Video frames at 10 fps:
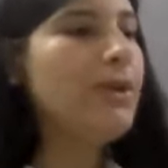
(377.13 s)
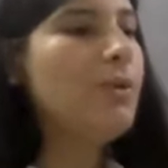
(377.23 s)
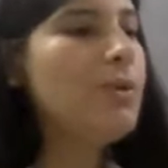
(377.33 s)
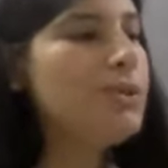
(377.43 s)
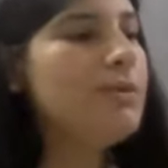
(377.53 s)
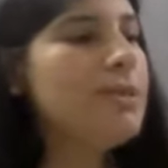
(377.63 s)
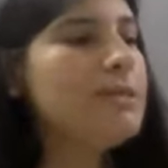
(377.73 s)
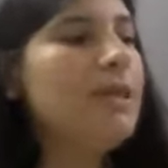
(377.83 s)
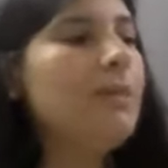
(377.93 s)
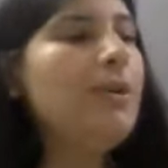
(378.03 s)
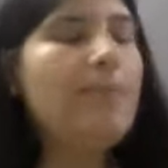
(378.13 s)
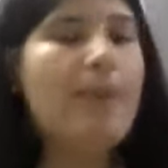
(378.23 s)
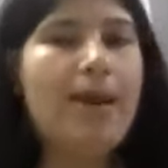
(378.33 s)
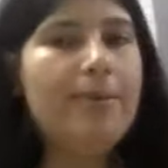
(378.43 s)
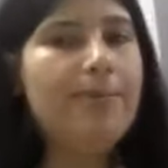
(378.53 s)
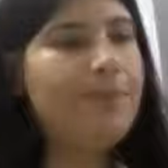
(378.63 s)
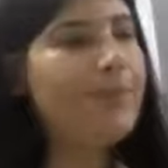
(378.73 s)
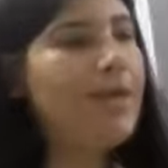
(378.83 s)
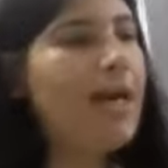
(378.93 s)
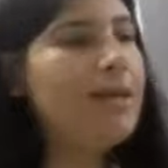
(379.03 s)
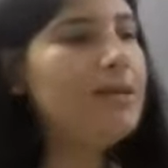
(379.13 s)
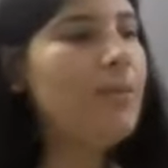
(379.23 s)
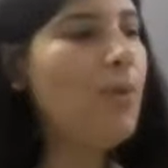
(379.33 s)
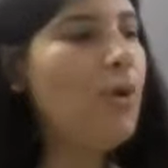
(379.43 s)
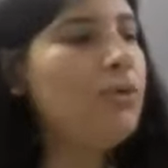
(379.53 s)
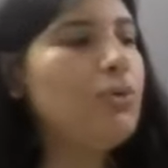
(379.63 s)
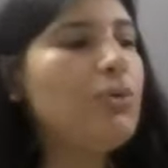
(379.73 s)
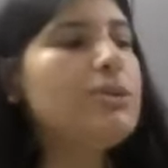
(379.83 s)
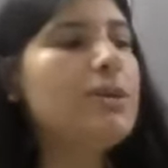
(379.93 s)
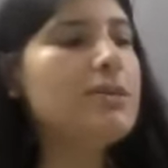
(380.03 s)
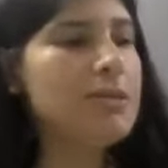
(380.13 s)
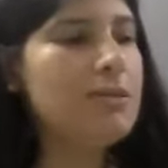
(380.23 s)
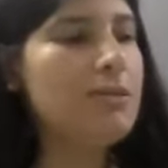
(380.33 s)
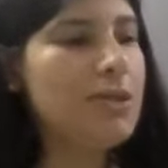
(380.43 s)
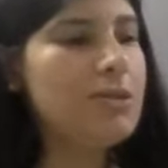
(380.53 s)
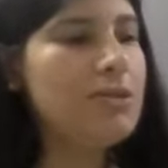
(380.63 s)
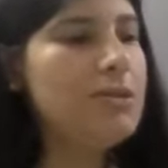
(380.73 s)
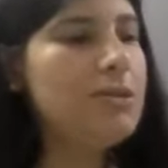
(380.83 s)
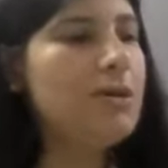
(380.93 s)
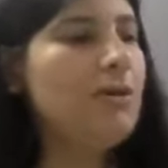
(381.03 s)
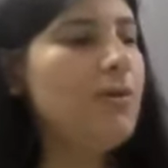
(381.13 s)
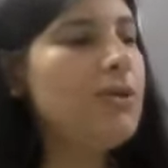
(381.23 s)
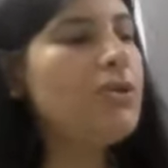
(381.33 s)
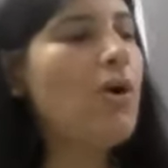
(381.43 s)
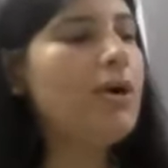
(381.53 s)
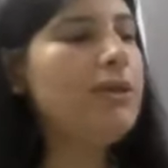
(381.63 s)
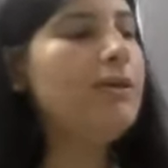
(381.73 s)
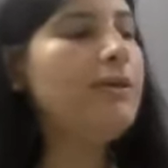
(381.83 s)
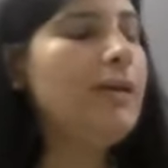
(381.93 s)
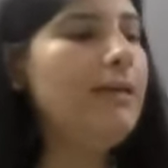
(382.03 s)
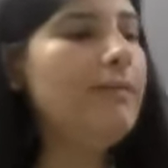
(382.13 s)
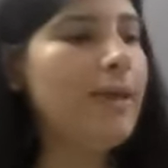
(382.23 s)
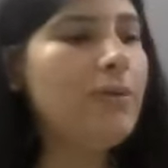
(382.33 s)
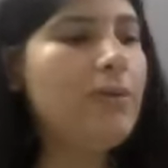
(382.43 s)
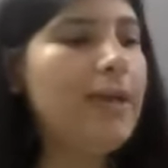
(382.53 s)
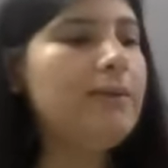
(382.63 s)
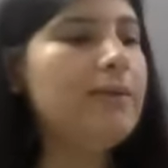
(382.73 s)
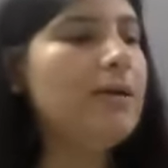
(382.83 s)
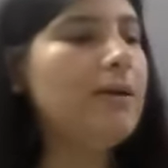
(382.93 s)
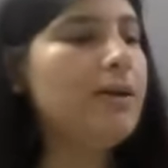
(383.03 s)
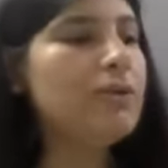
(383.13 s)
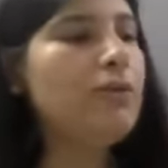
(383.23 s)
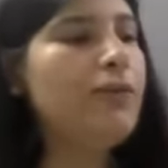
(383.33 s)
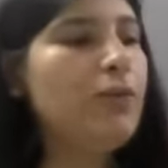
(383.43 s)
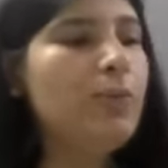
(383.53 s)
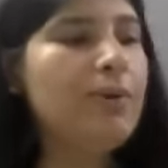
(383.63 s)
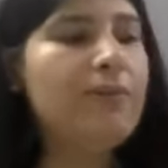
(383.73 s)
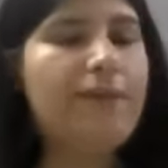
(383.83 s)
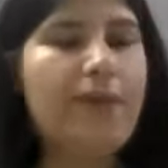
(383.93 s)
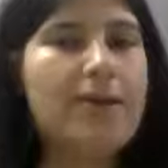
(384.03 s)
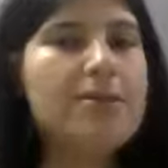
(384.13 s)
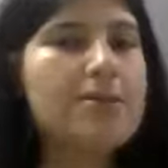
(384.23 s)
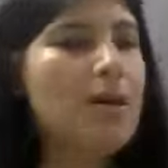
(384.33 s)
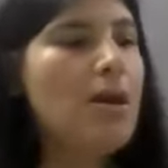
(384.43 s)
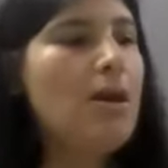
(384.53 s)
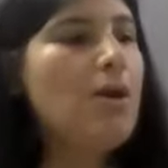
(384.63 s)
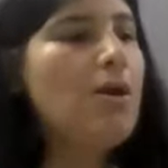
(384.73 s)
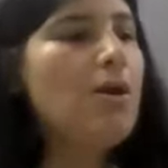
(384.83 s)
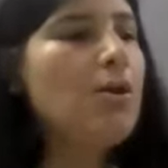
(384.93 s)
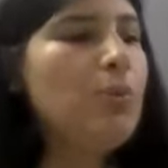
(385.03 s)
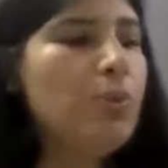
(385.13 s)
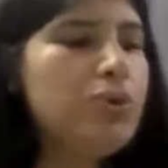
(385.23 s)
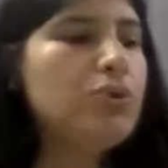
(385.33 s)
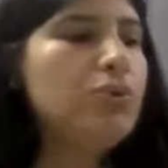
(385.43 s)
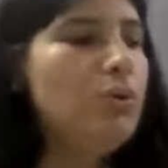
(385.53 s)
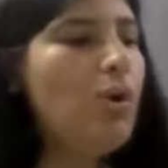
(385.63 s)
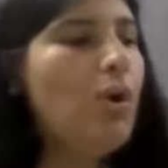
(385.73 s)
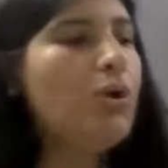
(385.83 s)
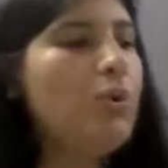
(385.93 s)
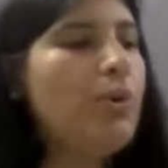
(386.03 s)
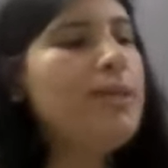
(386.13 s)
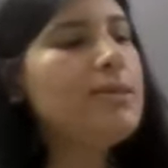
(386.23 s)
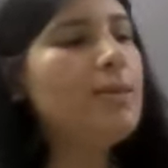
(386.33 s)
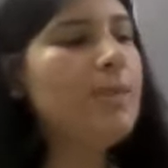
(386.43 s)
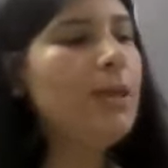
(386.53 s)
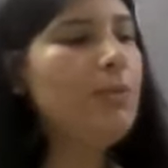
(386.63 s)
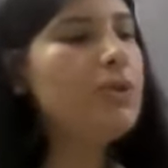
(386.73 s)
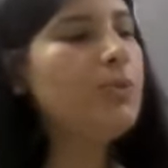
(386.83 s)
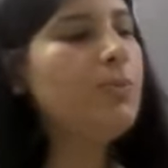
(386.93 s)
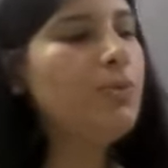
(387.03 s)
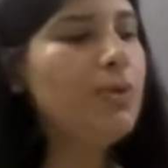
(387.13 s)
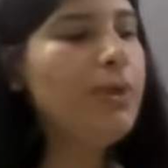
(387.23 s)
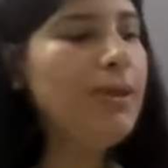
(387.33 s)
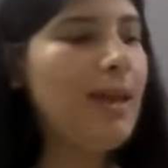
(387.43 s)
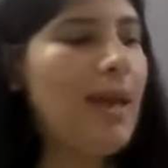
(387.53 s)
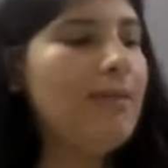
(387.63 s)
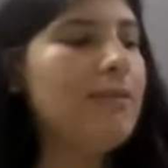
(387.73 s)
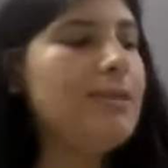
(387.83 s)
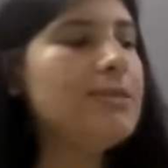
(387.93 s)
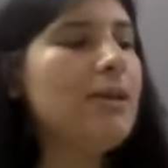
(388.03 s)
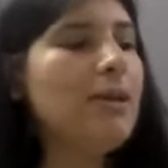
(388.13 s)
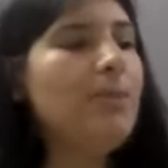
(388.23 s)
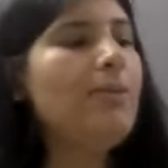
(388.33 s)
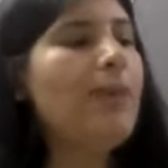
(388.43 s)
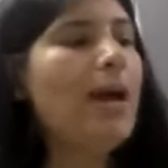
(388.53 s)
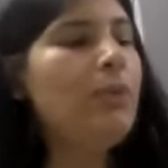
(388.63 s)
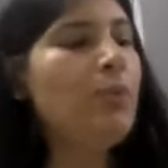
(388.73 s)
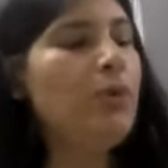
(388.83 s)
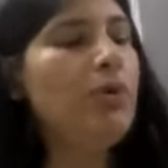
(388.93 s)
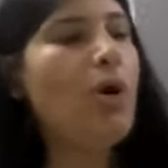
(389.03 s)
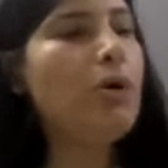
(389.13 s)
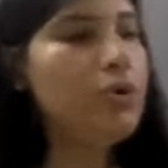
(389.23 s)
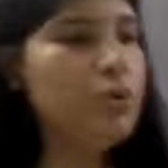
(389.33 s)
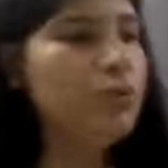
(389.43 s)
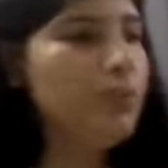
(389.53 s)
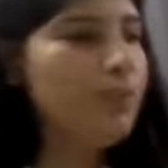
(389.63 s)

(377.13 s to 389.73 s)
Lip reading: which a reasonable man, guided upon those considerations which ordinarily regulate the conduct of human affairs, would do, or doing something which a prudent and reasonable man would not do.